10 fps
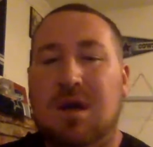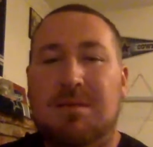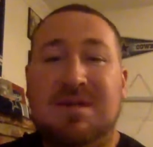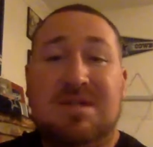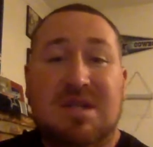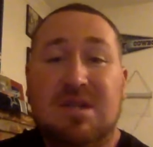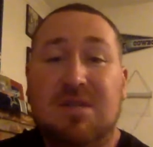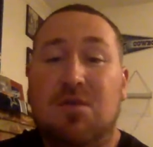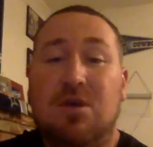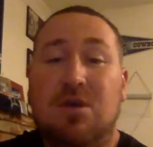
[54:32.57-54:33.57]
he's
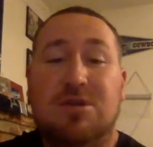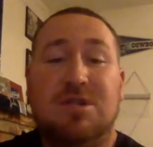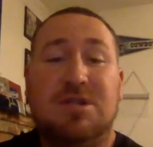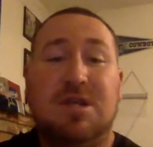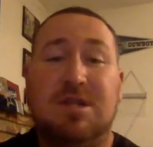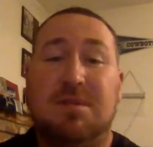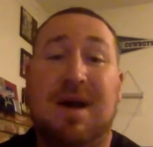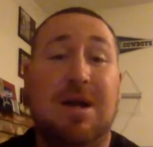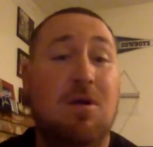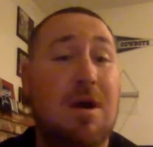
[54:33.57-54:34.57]
6,400. It's a
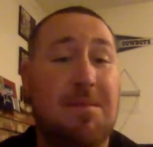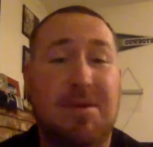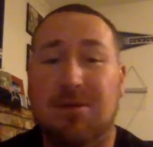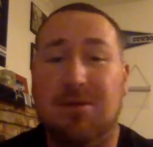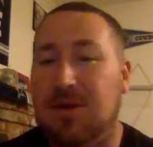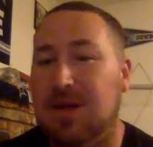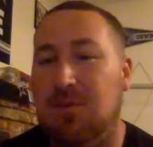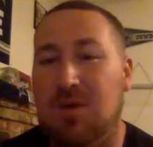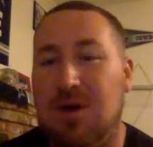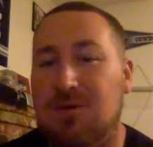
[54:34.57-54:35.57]
buy low opportunity.
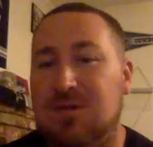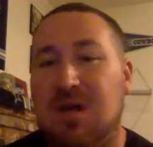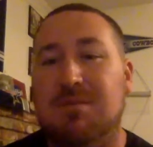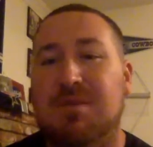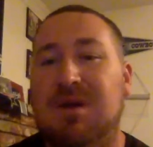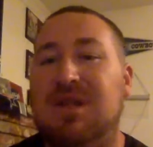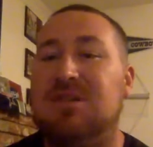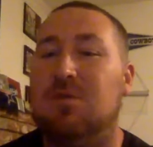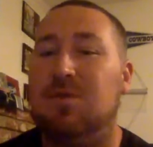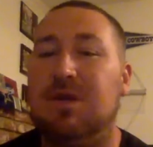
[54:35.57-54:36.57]
We always talk about
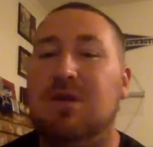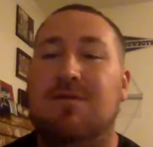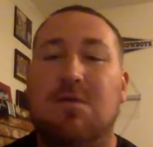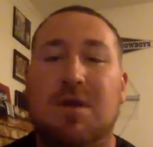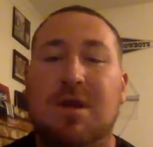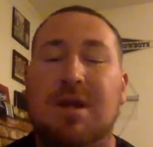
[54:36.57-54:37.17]
that's what we look for in